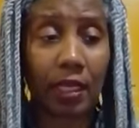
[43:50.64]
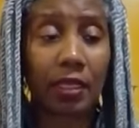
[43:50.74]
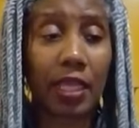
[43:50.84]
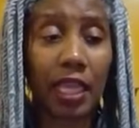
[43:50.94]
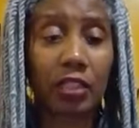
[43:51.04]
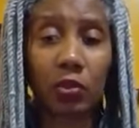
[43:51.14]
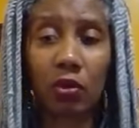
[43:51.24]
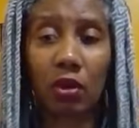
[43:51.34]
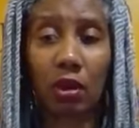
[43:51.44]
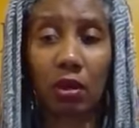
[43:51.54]
Next, we're
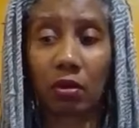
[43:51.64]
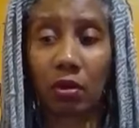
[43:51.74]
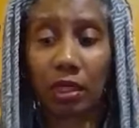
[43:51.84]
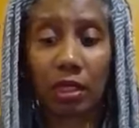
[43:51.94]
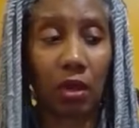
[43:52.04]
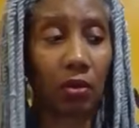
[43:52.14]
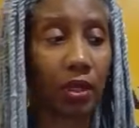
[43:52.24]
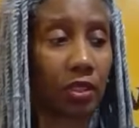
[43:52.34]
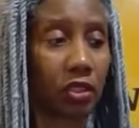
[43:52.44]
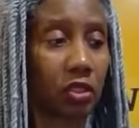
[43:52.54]
going to go
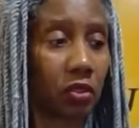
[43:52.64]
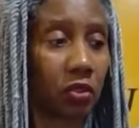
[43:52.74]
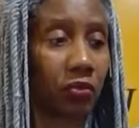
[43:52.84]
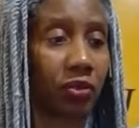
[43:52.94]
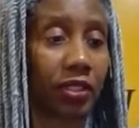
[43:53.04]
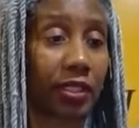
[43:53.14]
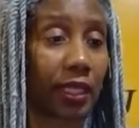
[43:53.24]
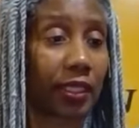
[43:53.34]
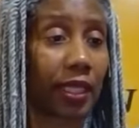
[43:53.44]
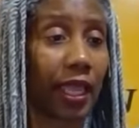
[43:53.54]
into the
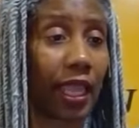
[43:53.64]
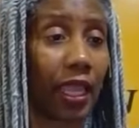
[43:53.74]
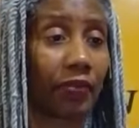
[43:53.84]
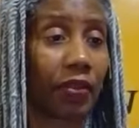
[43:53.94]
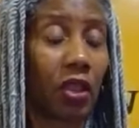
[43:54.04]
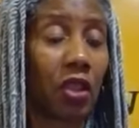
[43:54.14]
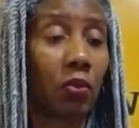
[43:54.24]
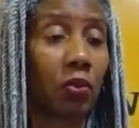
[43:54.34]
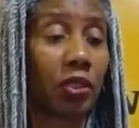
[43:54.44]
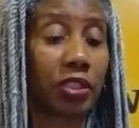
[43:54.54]
second half,
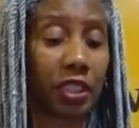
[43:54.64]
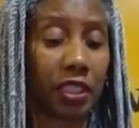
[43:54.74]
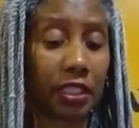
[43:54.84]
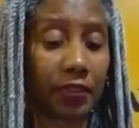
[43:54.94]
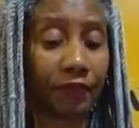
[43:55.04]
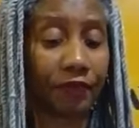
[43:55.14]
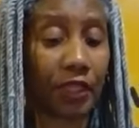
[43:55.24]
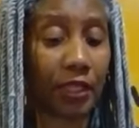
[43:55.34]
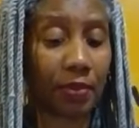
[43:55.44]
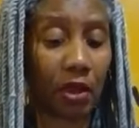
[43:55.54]
which is
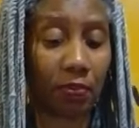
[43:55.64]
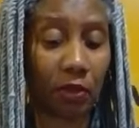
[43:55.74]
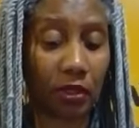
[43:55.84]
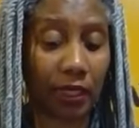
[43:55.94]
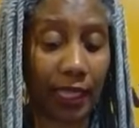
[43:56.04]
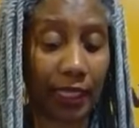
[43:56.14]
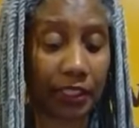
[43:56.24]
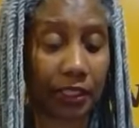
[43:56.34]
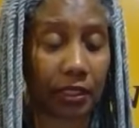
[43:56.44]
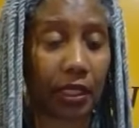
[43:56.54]
female
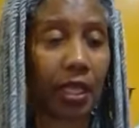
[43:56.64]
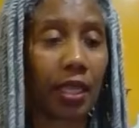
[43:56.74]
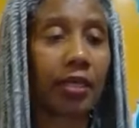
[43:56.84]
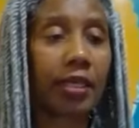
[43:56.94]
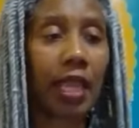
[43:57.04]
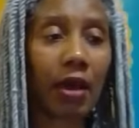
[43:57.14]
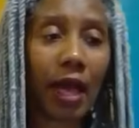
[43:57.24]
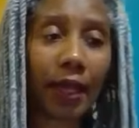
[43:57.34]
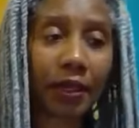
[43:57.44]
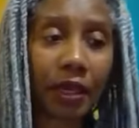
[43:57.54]
mutilation. Now,
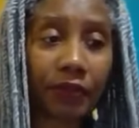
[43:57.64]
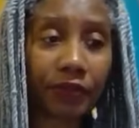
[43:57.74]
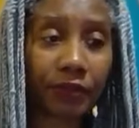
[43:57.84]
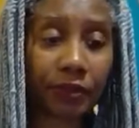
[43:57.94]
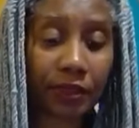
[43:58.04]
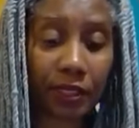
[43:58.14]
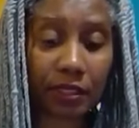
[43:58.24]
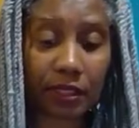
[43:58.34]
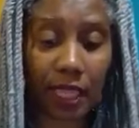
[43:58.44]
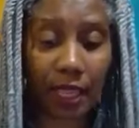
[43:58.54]
I covered
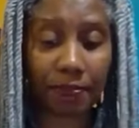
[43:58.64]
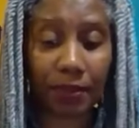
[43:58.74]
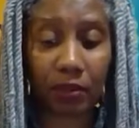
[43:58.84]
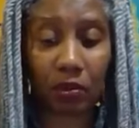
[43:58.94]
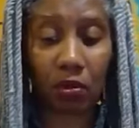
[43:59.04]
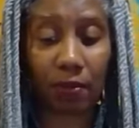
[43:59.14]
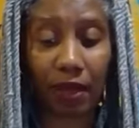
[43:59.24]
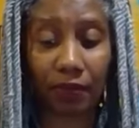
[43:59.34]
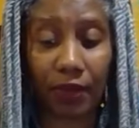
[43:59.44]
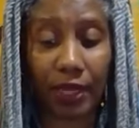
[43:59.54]
this topic on
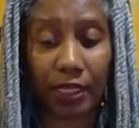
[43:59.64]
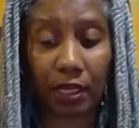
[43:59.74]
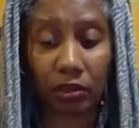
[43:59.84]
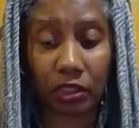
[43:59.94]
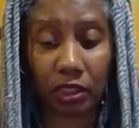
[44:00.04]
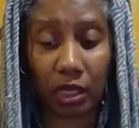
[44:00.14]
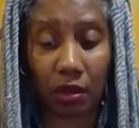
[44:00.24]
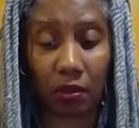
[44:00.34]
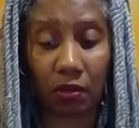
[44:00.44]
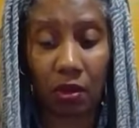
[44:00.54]
my radio
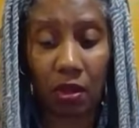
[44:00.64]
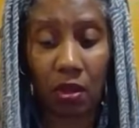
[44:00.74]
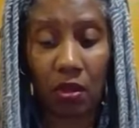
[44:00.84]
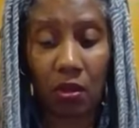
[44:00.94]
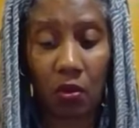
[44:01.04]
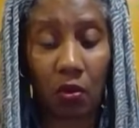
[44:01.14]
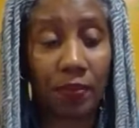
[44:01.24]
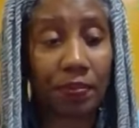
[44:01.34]
show on